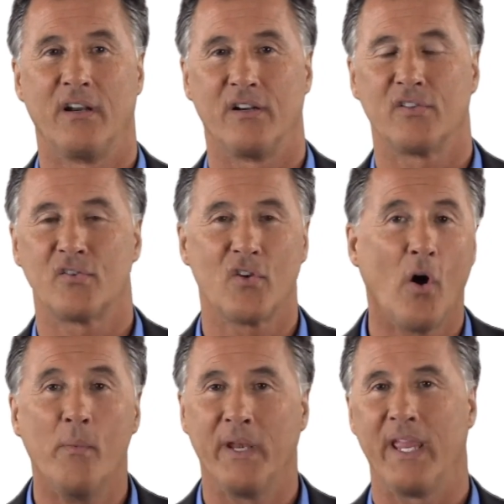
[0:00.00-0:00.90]
There are
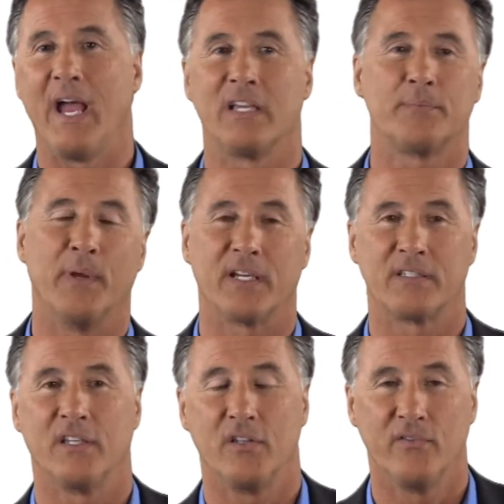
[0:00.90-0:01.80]
so many
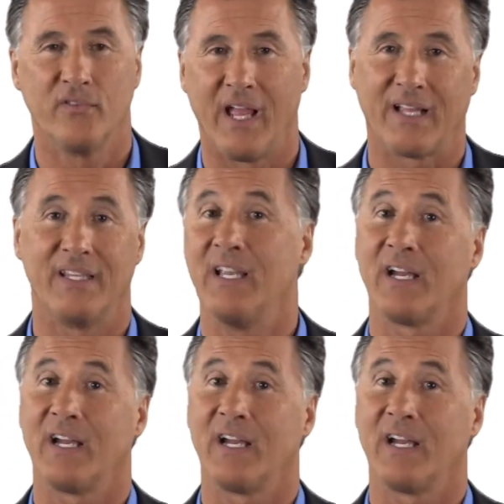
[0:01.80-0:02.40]
aspects that you've likely